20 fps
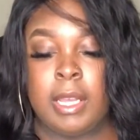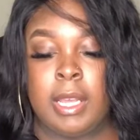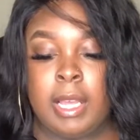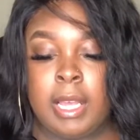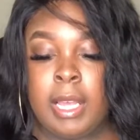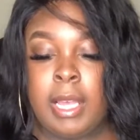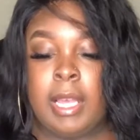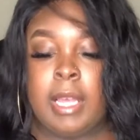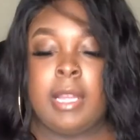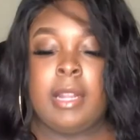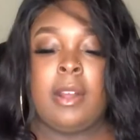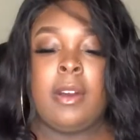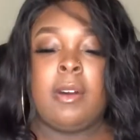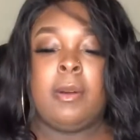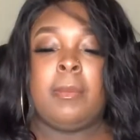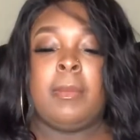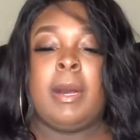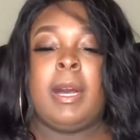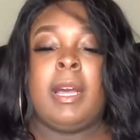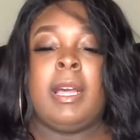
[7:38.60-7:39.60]
And
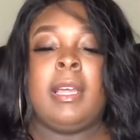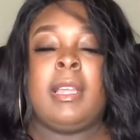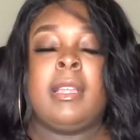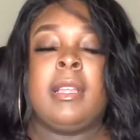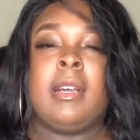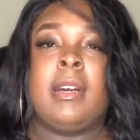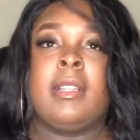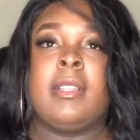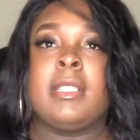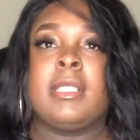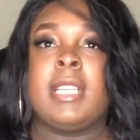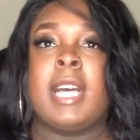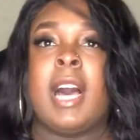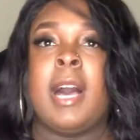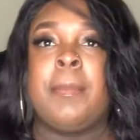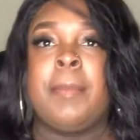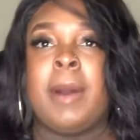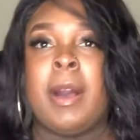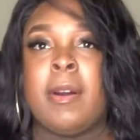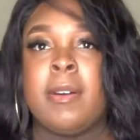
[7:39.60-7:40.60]
on the
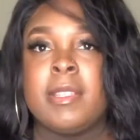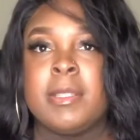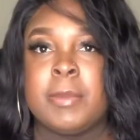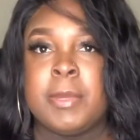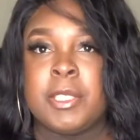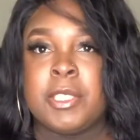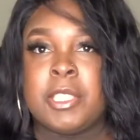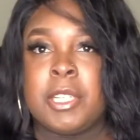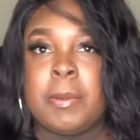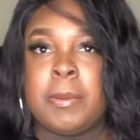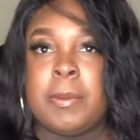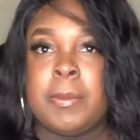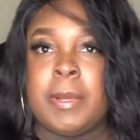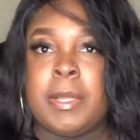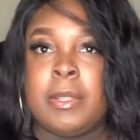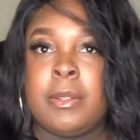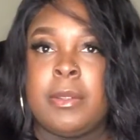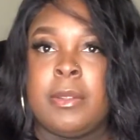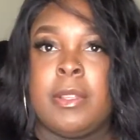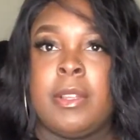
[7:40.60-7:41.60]
top, I always make sure I put my
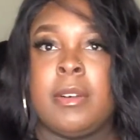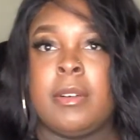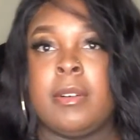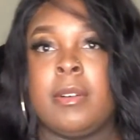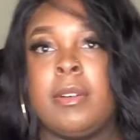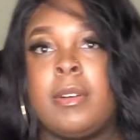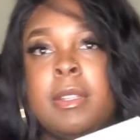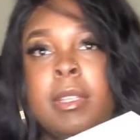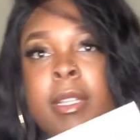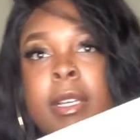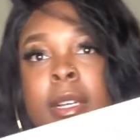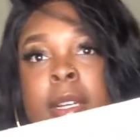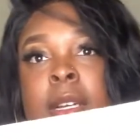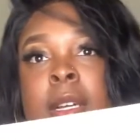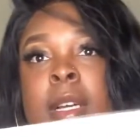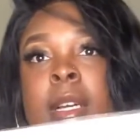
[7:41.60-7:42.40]
little logo on there.